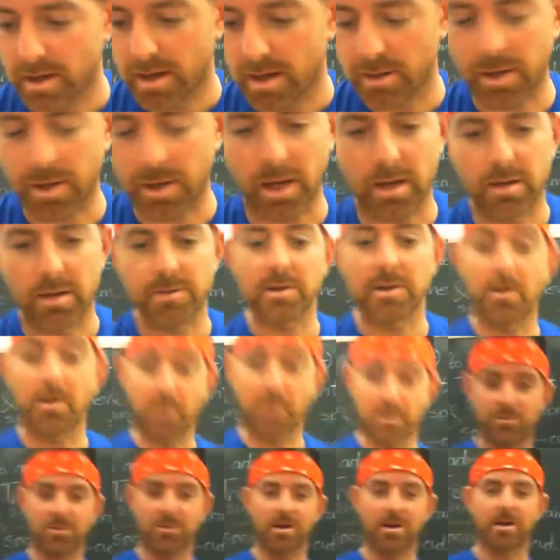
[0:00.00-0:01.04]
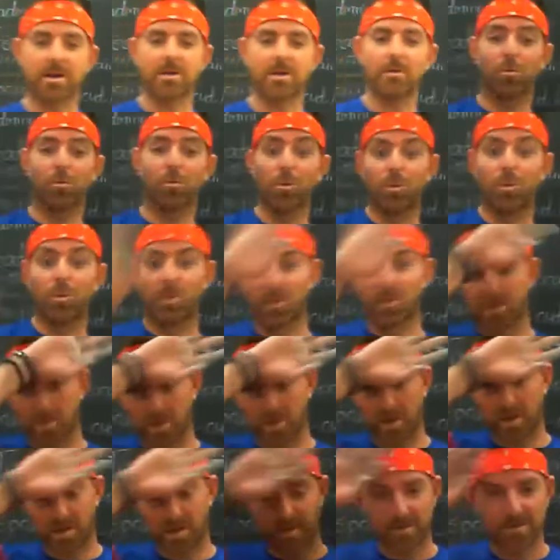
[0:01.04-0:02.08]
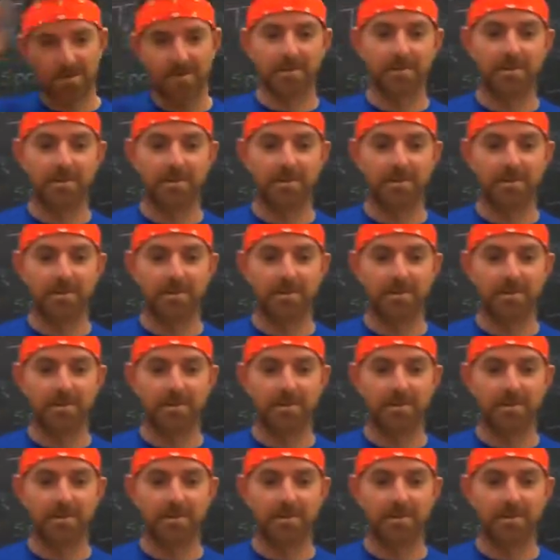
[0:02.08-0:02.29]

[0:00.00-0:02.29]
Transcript: Okay, so I was right. Whew, okay.